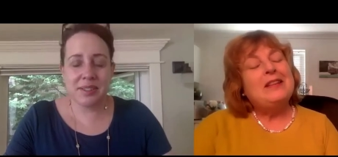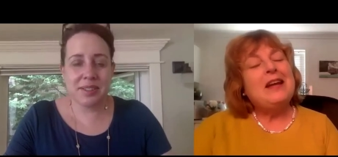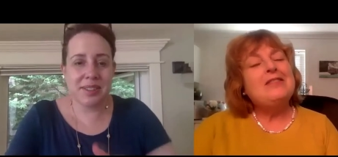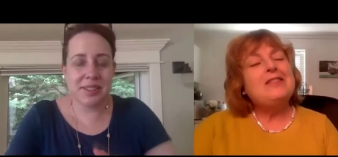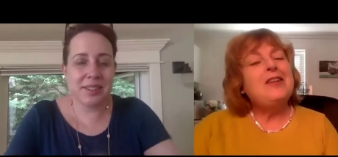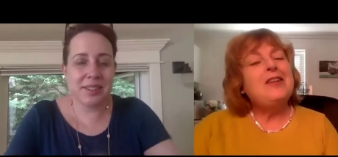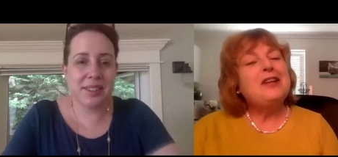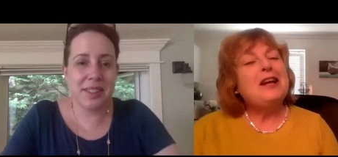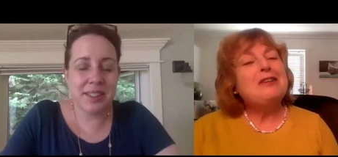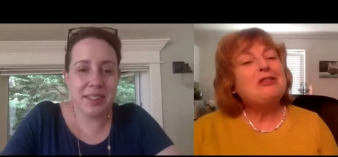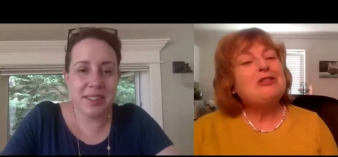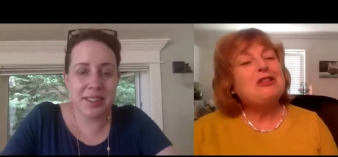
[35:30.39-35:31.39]
Speaker 1: and that sounds
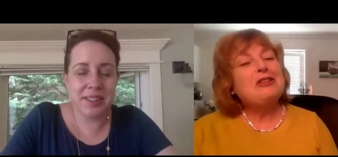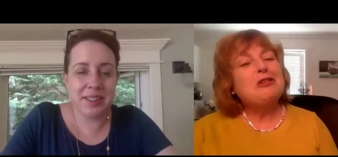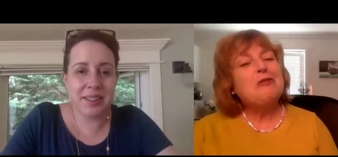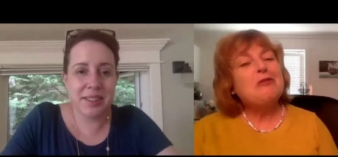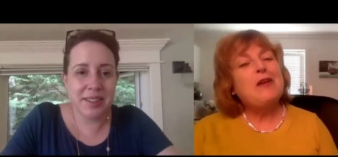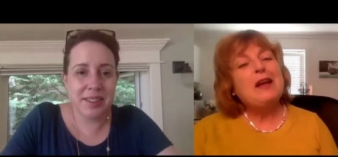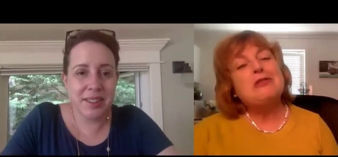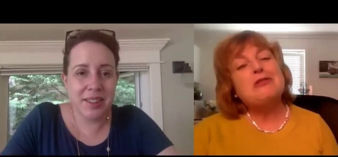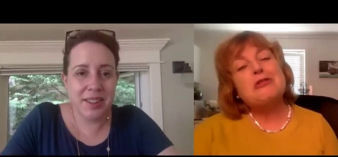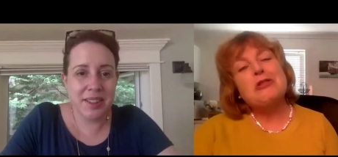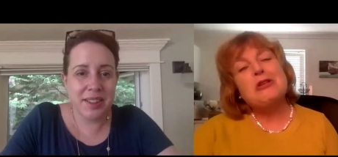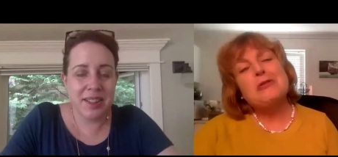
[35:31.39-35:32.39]
like such
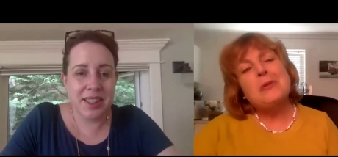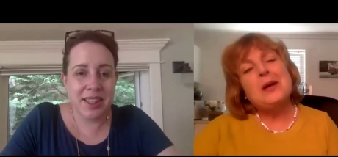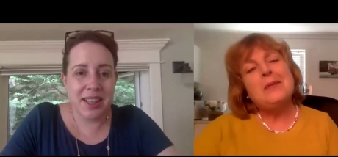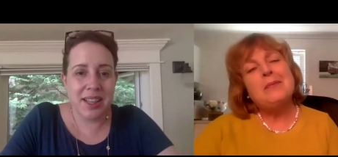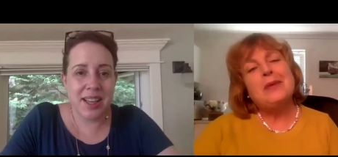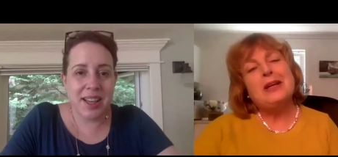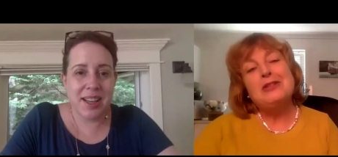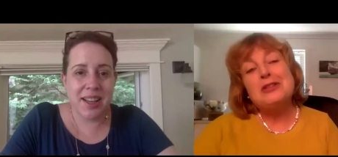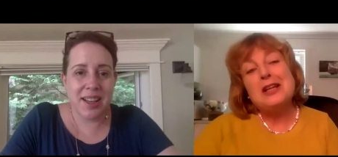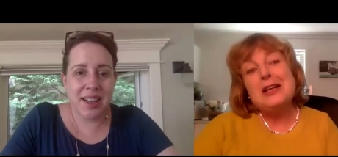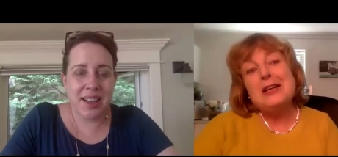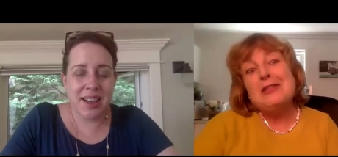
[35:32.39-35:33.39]
fun. So can you
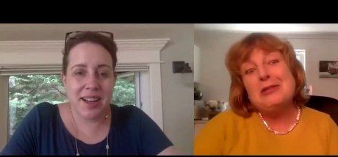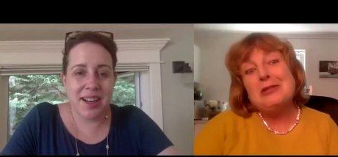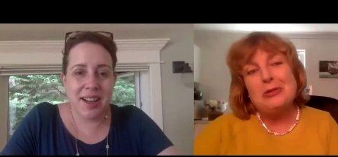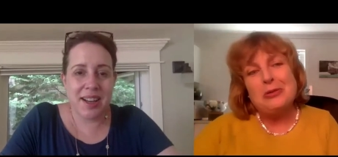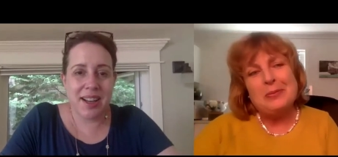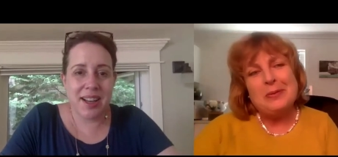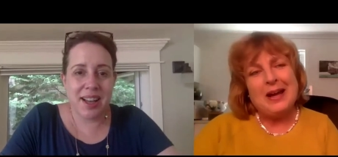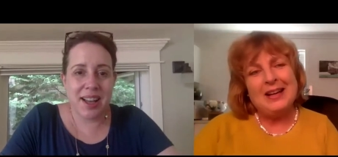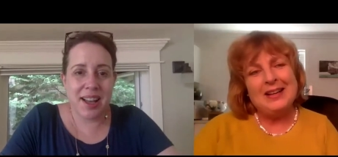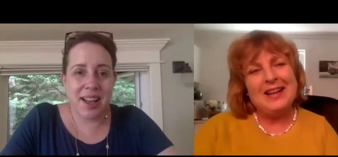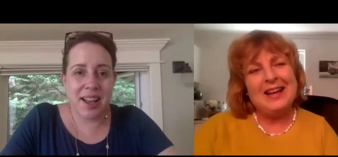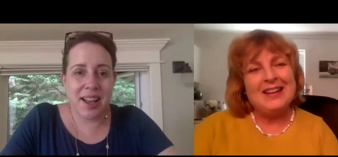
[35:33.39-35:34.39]
tell us the story
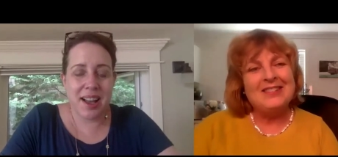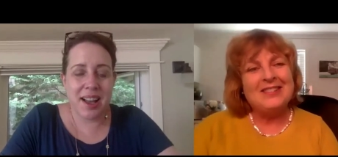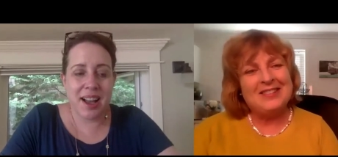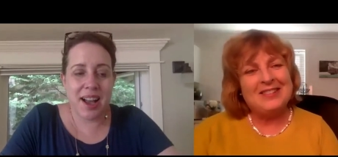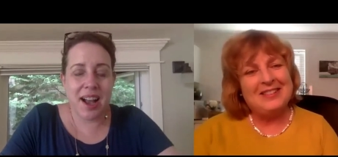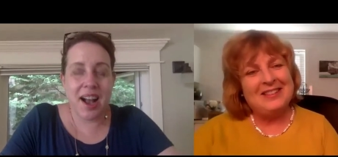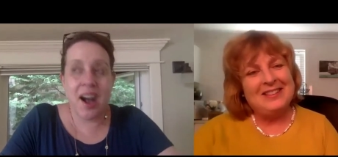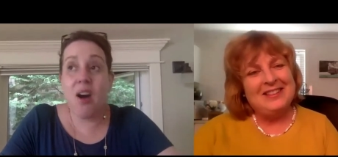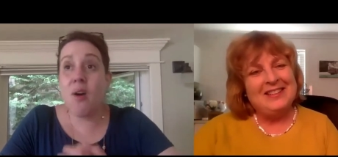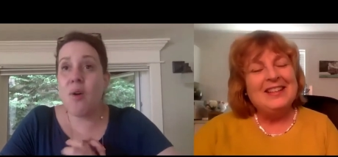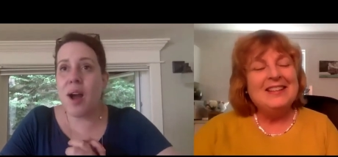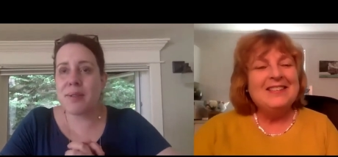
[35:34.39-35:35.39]
behind that?
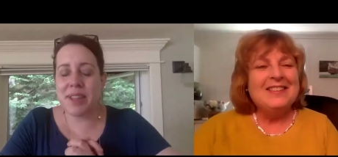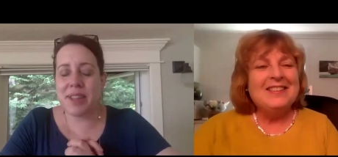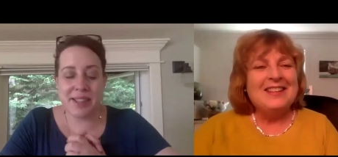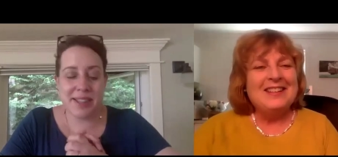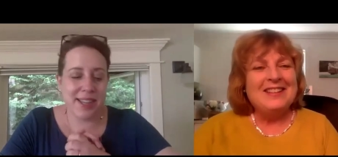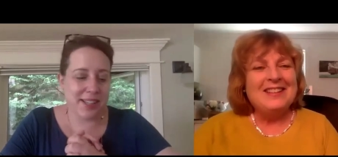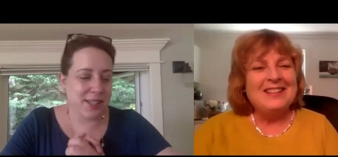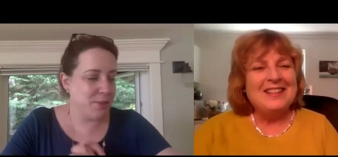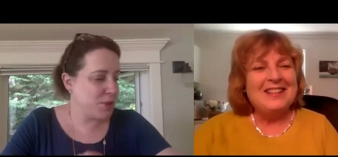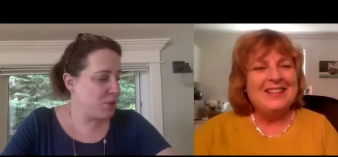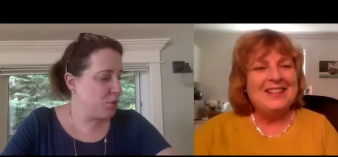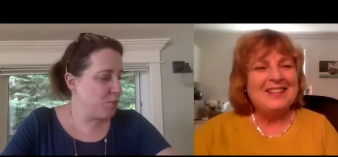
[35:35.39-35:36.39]
Speaker 2: Yes, I'm
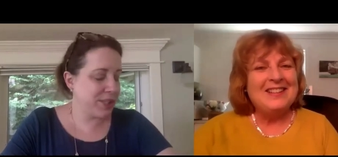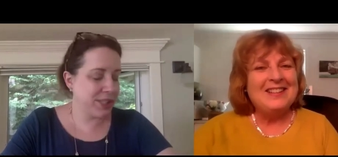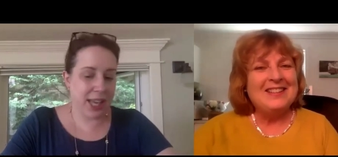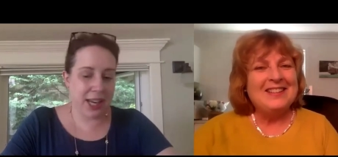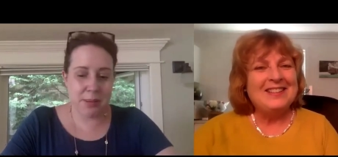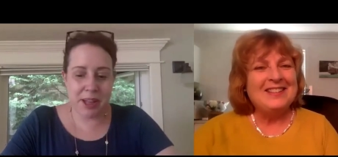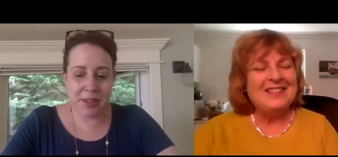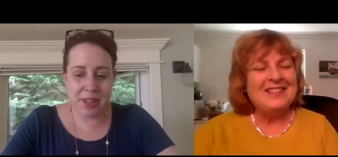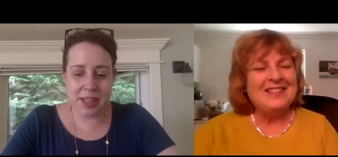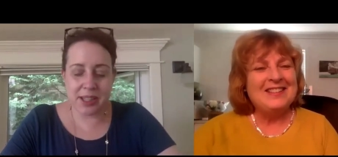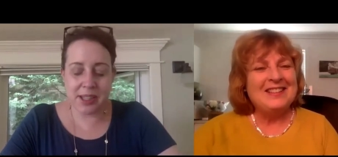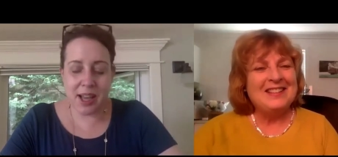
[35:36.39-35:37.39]
super excited about
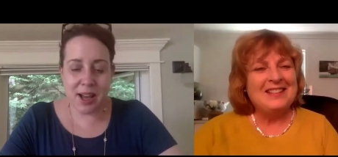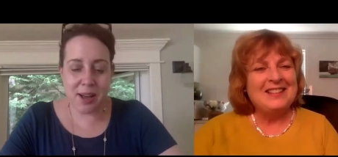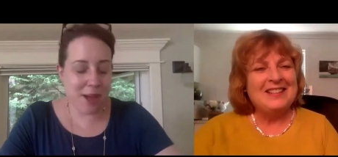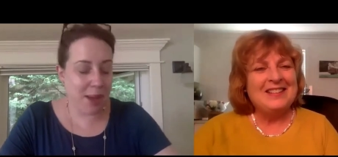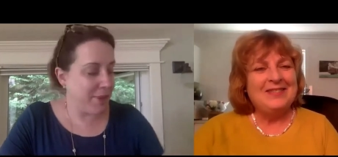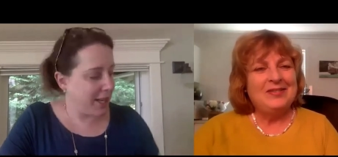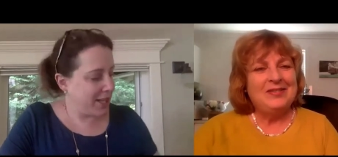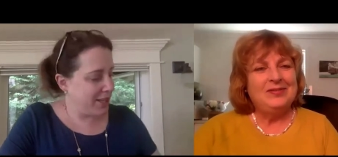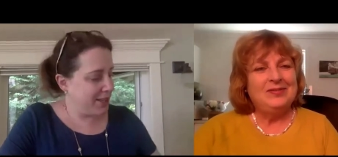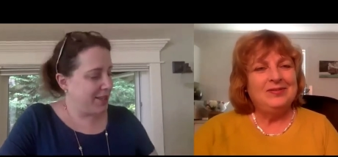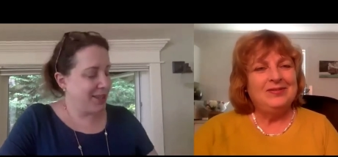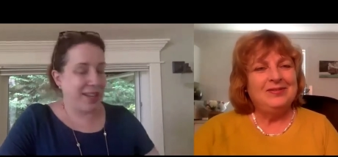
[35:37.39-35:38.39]
this. I
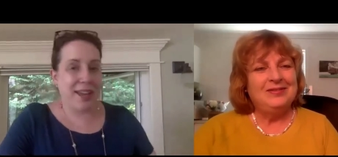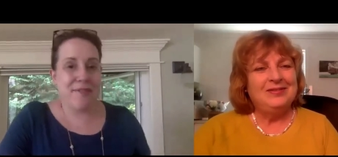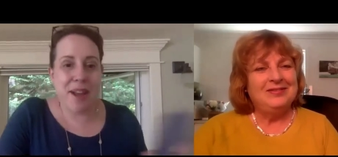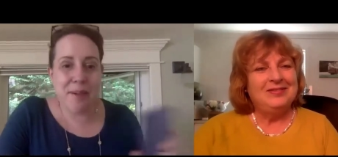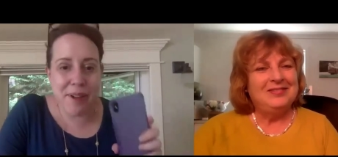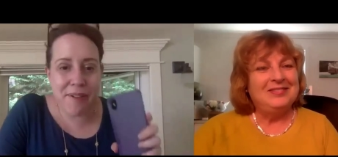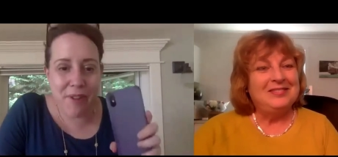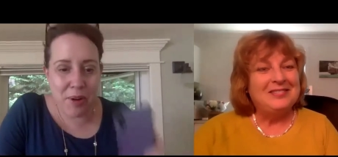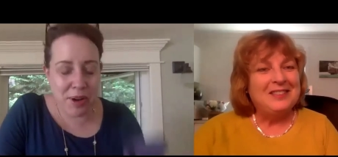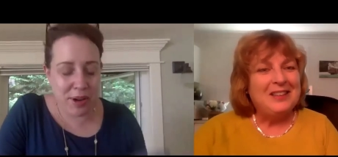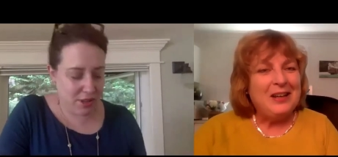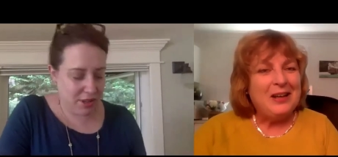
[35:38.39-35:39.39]
even have my phone
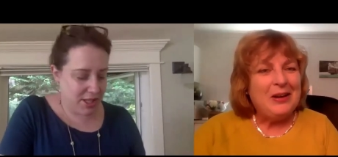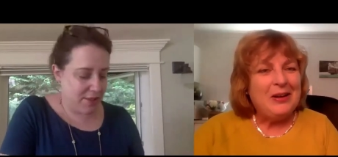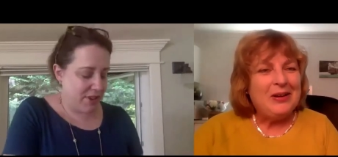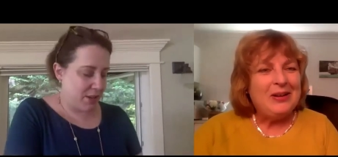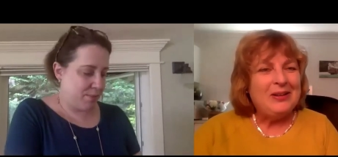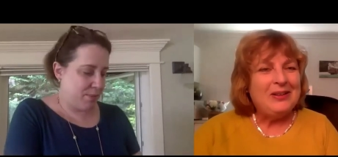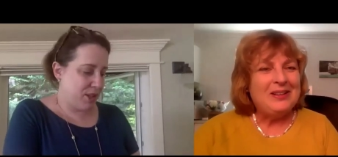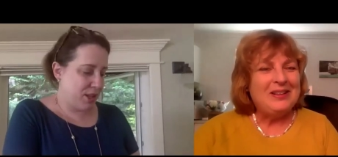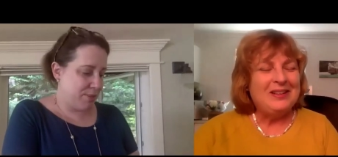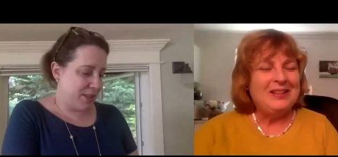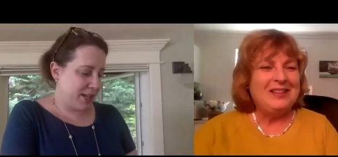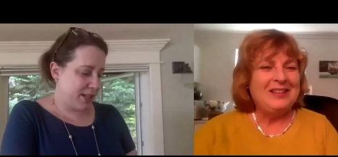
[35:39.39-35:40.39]
here, so I'll see if I can pull up
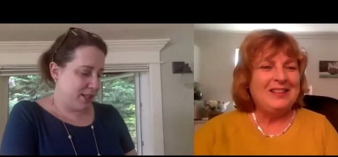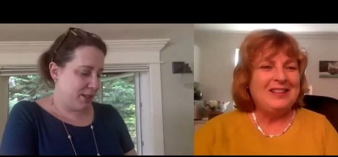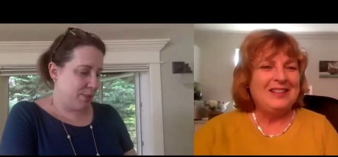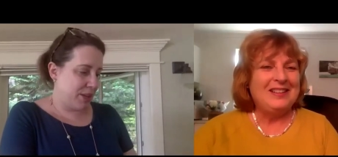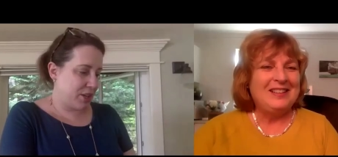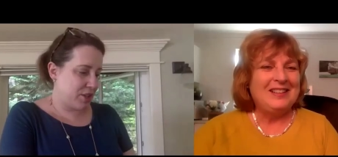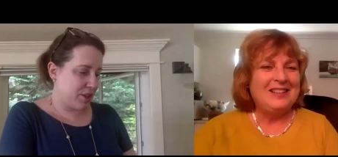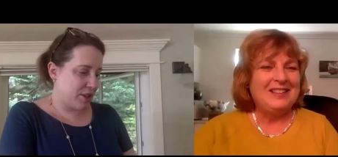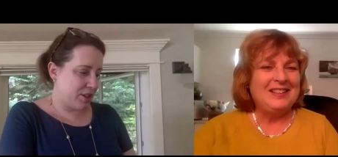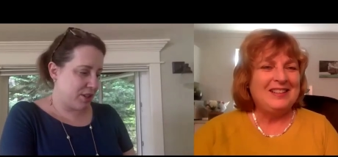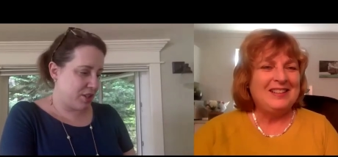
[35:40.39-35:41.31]
like a little picture to